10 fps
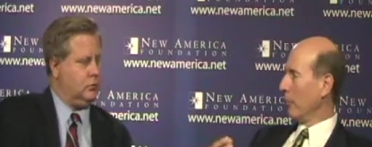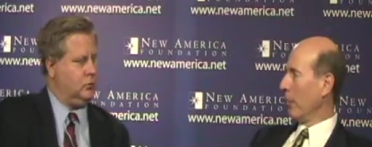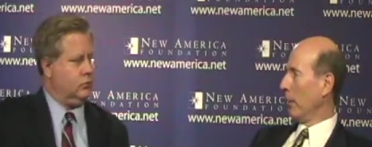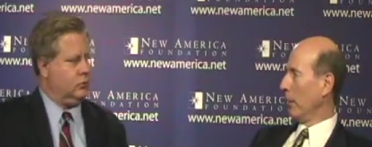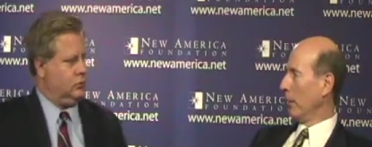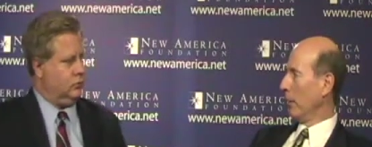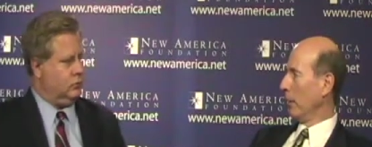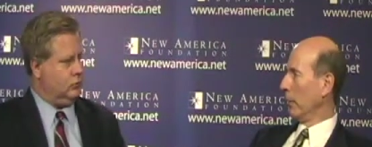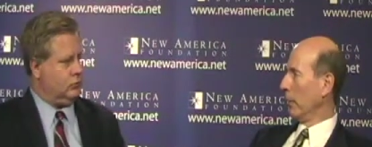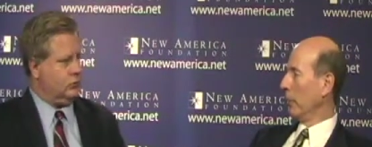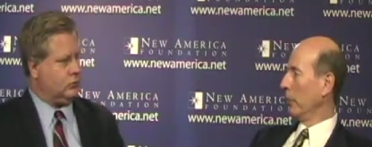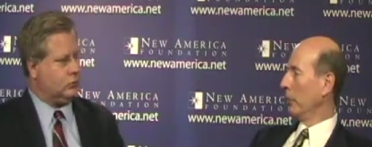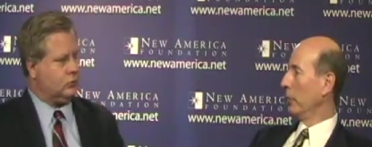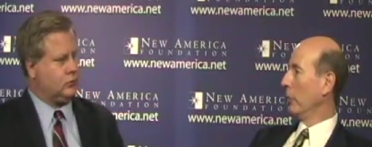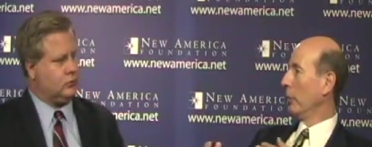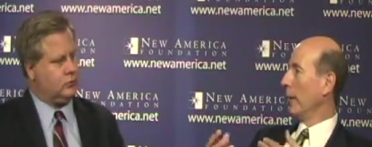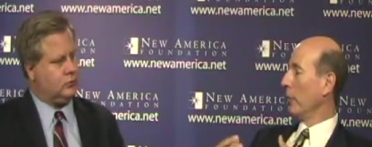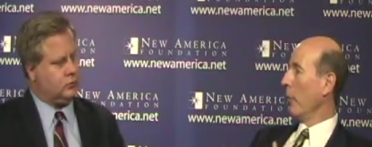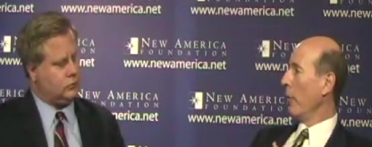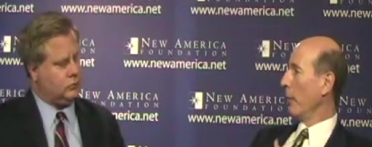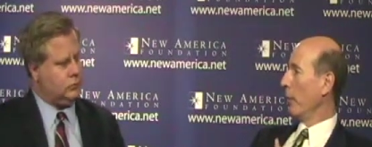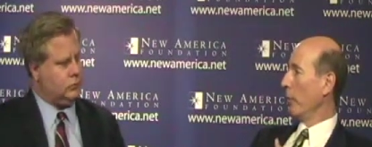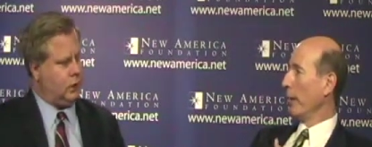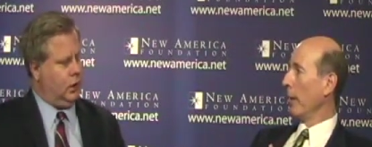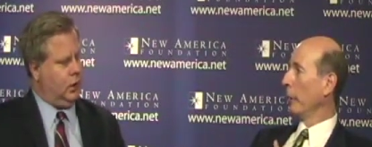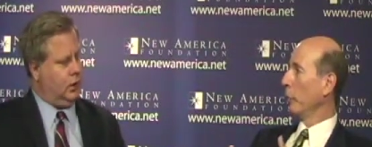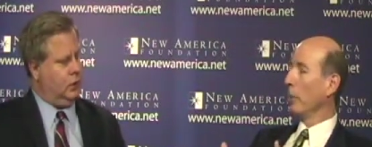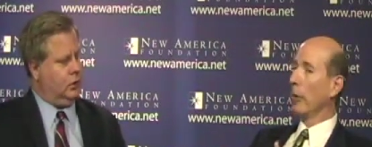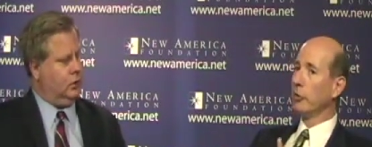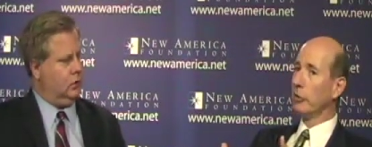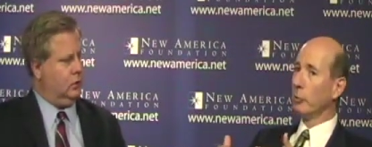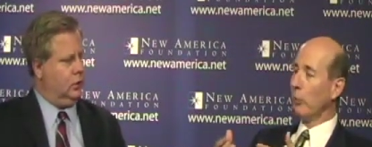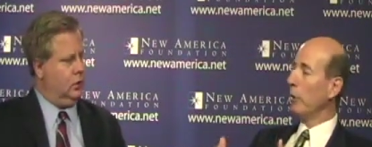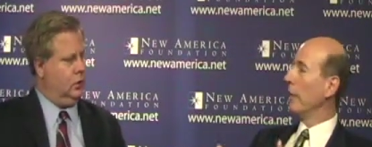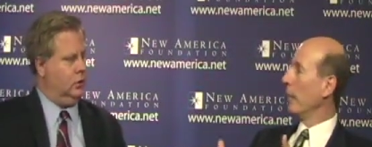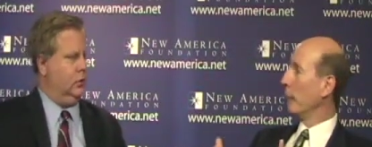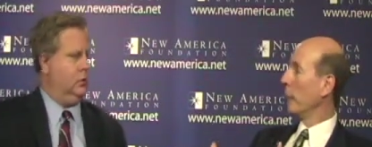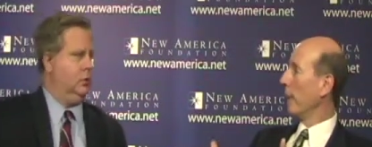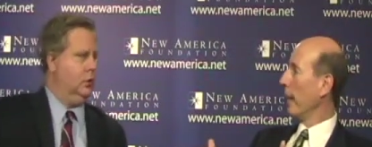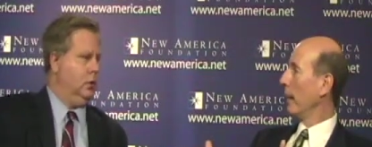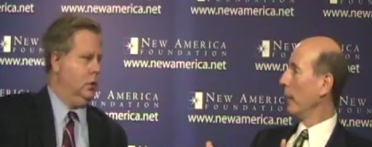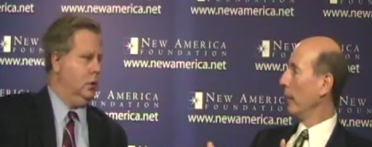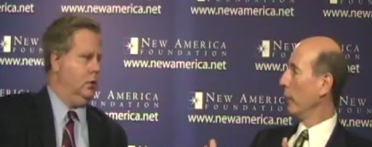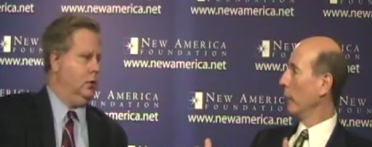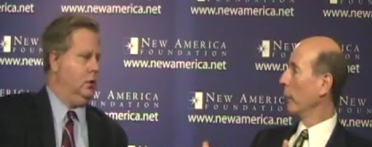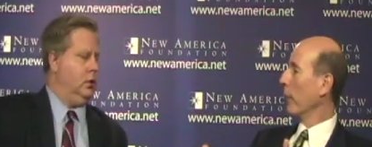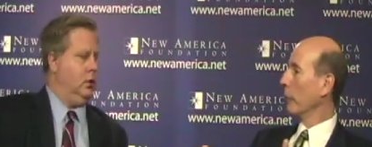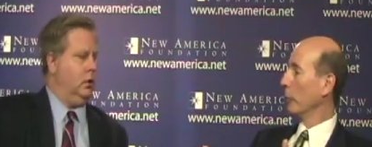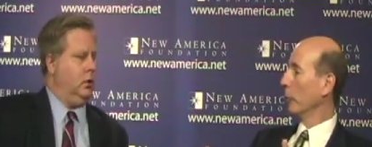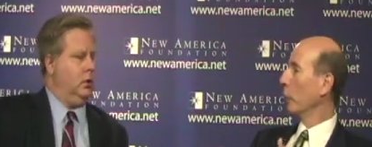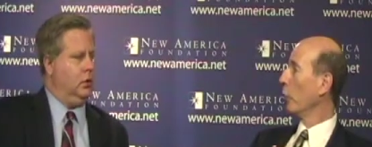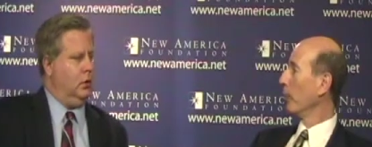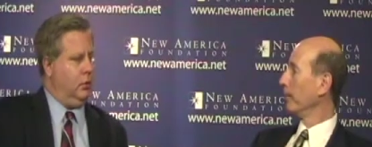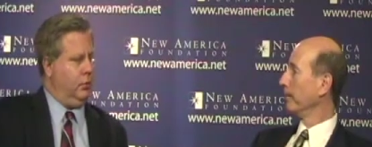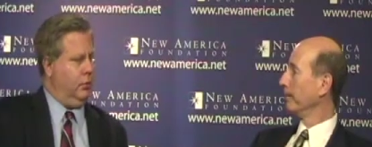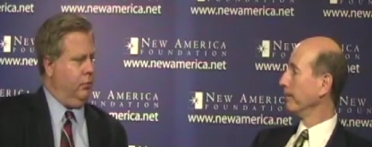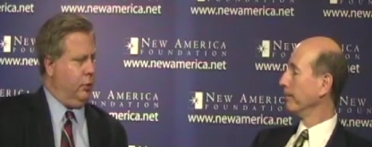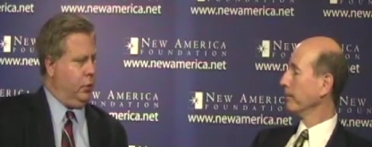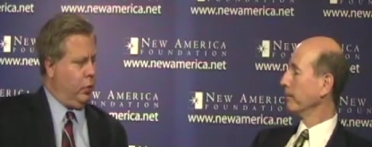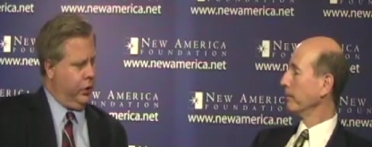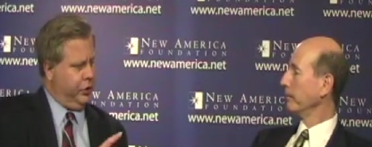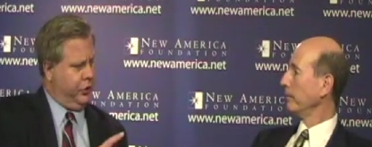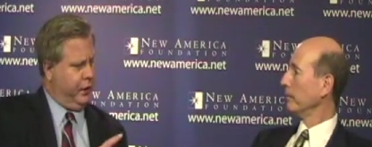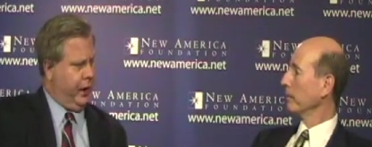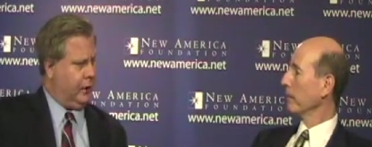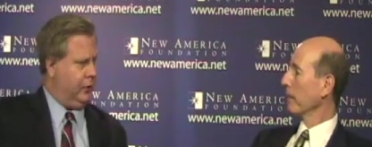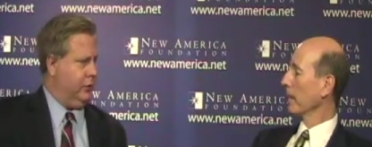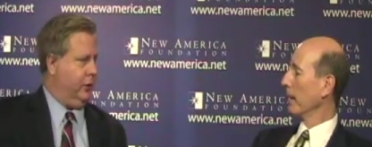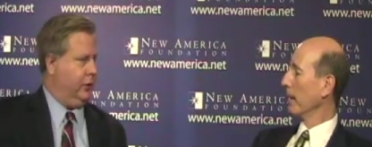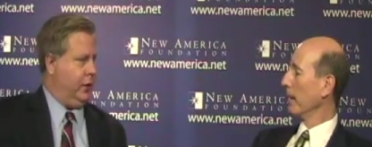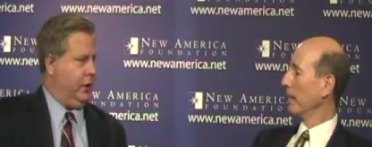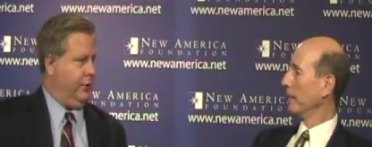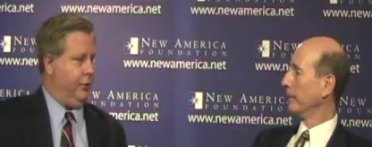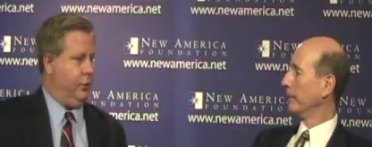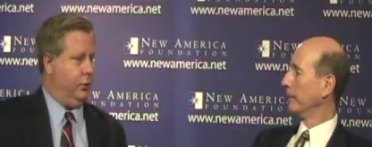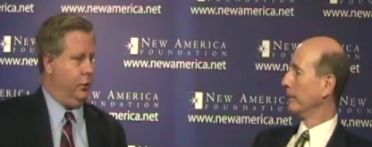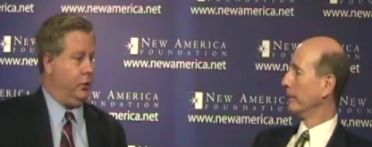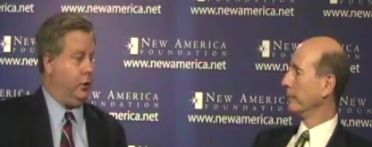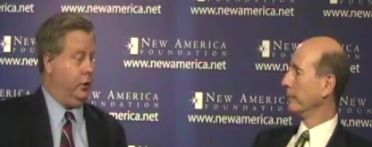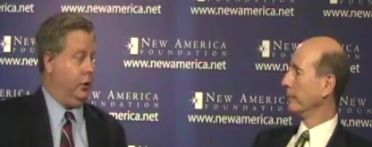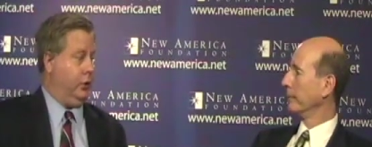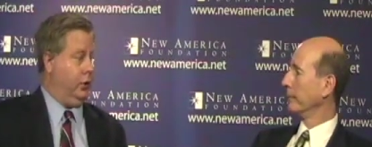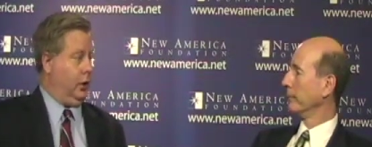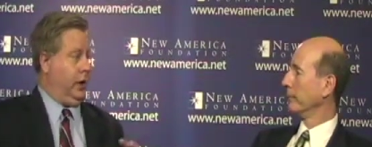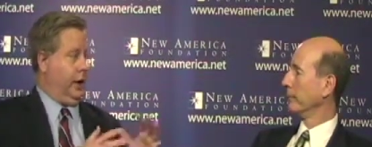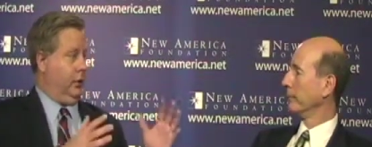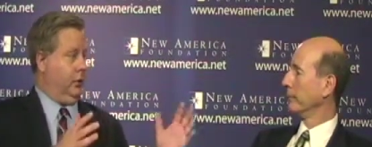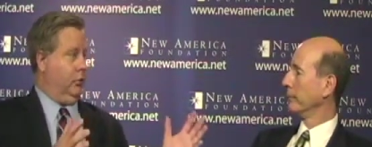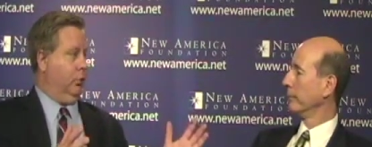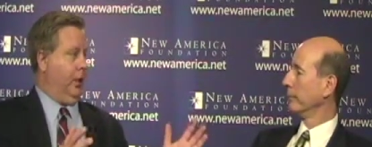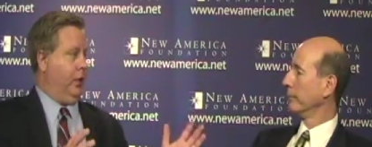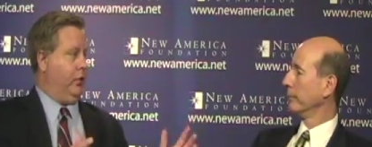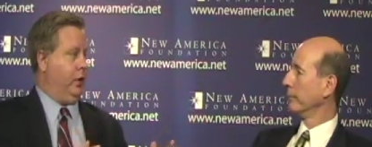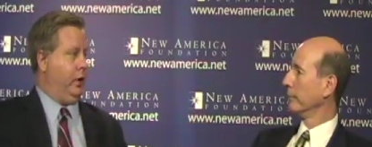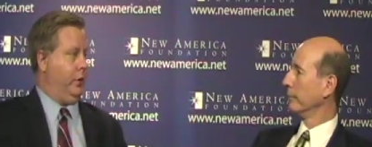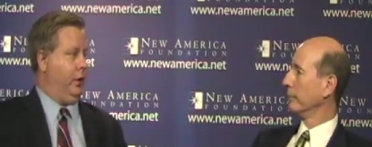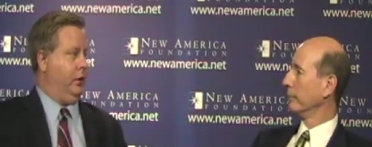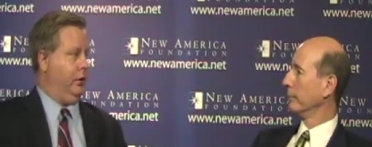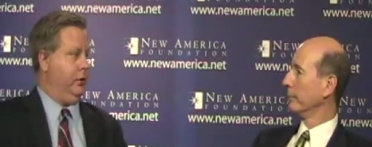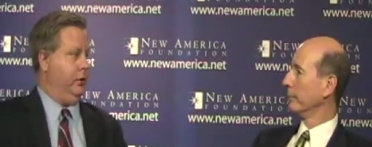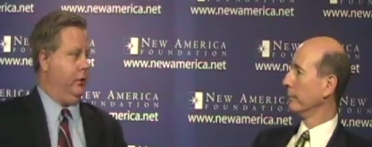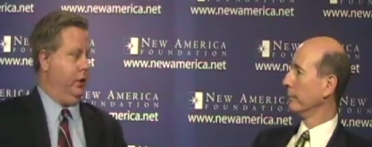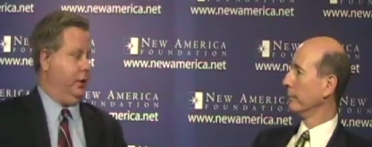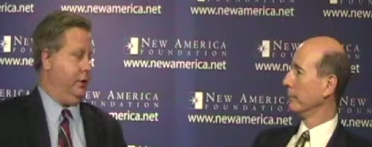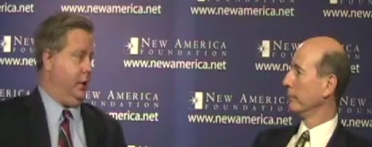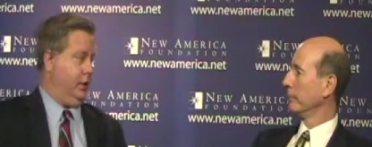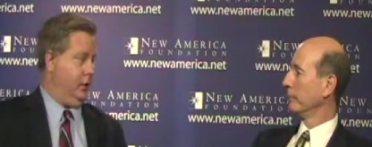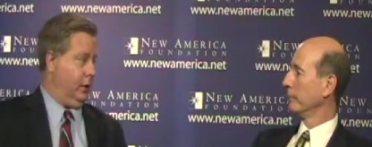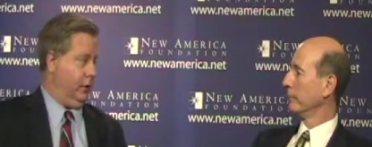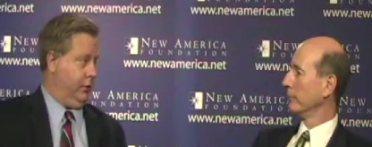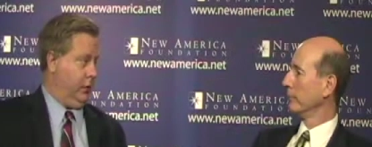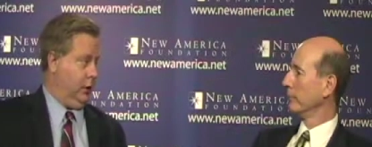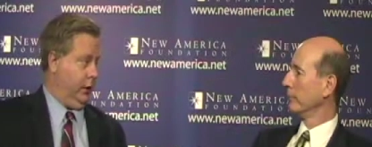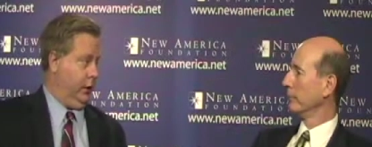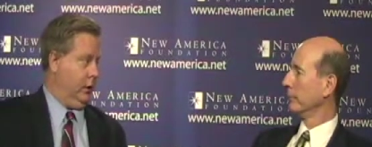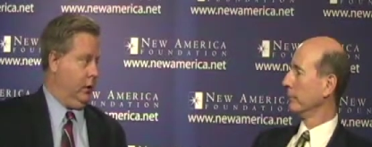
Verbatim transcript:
Speaker 1: the bubble to get going. Without those policies, we would never have had a recovery at all.
Speaker 2: But according to your analysis, if those underlying global macroeconomic conditions have not changed significantly,